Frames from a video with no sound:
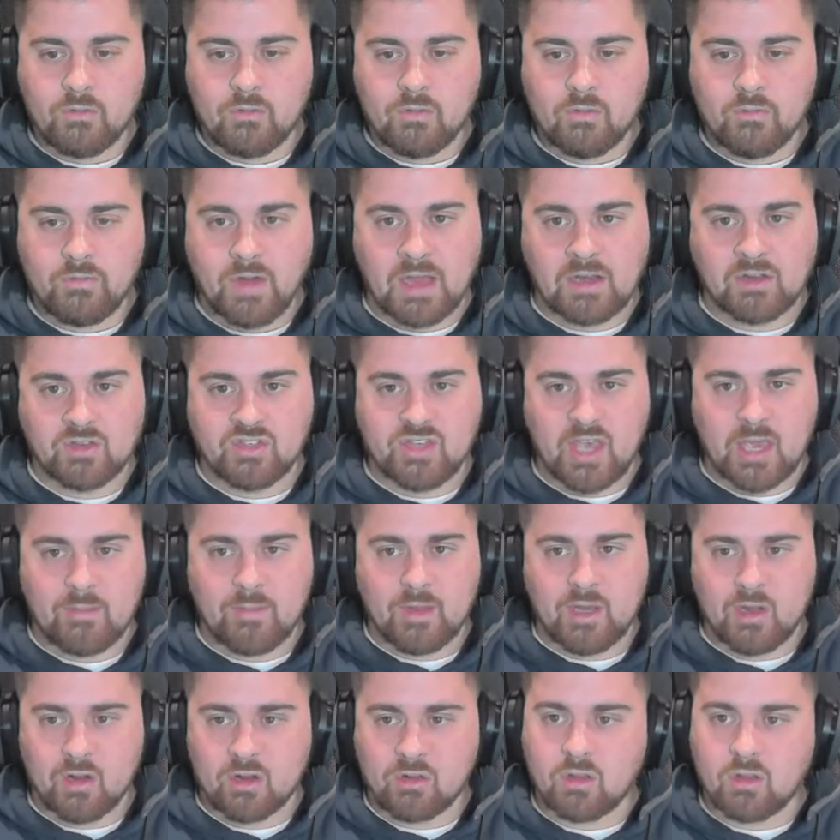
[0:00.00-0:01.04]
Final segment
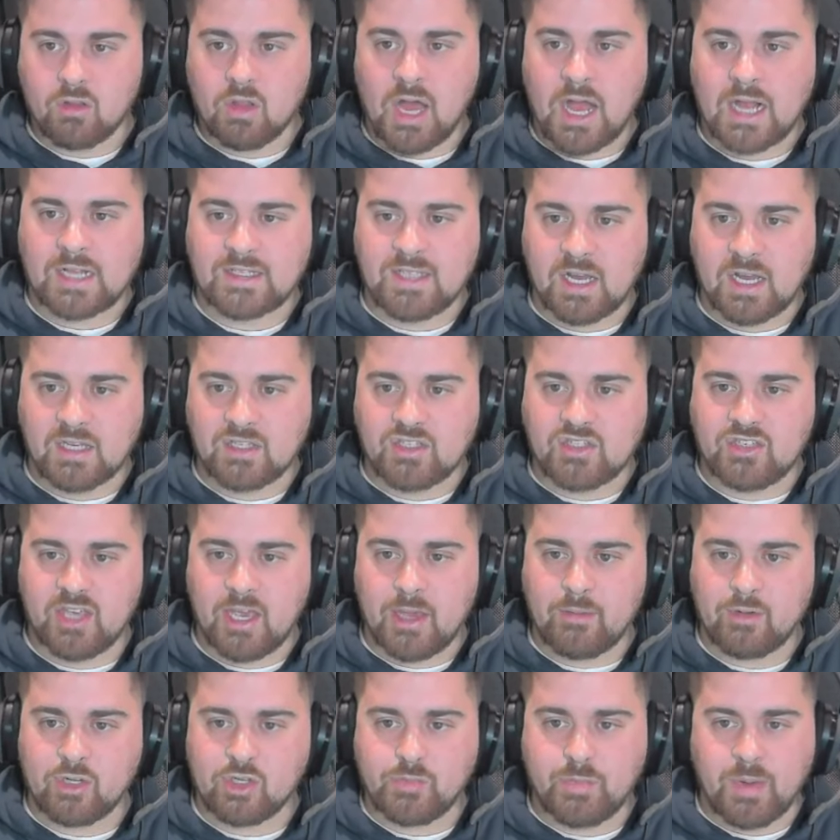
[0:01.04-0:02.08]
here in the Locked On
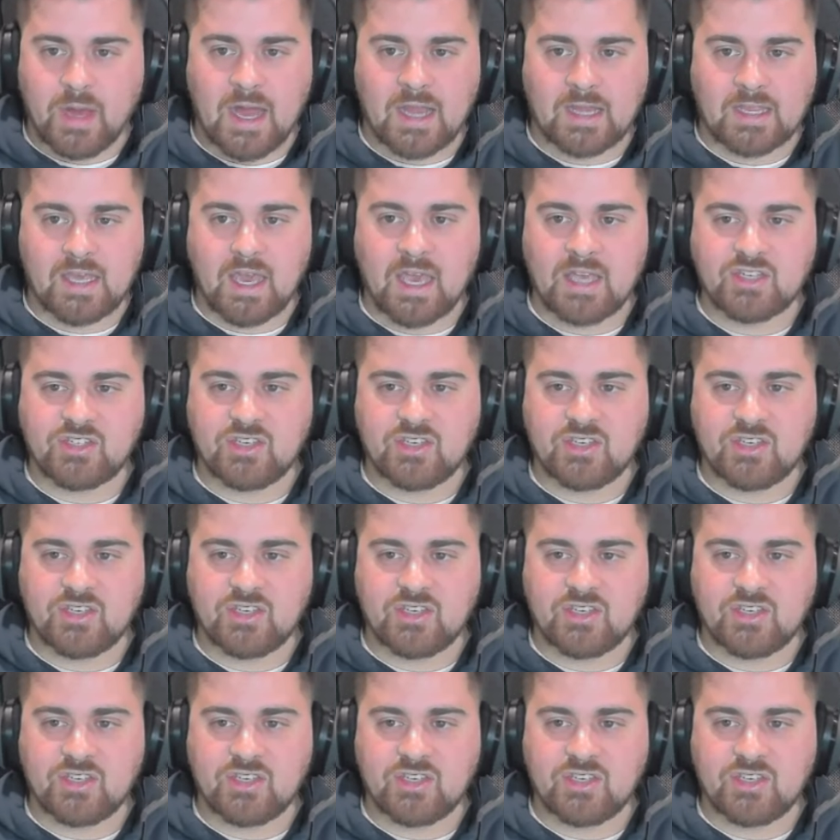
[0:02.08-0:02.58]
Sabres podcast.